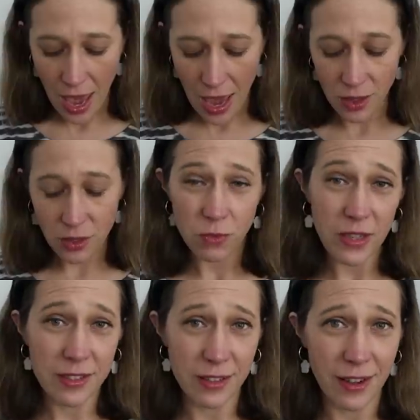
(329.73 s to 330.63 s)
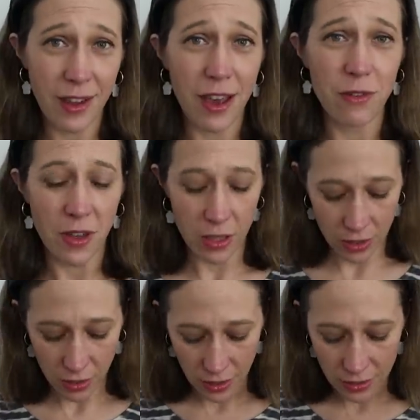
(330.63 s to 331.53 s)
And recently I
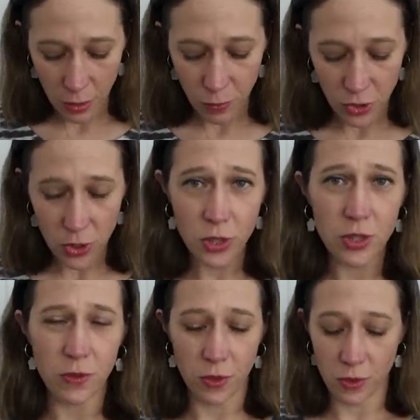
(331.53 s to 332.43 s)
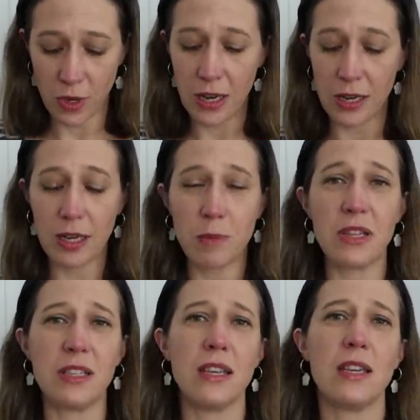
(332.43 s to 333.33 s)
found this beautiful
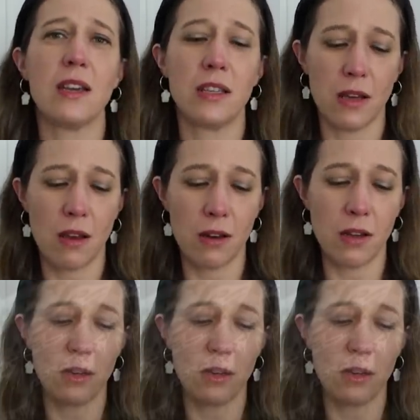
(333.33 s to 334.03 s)
Liberty Tana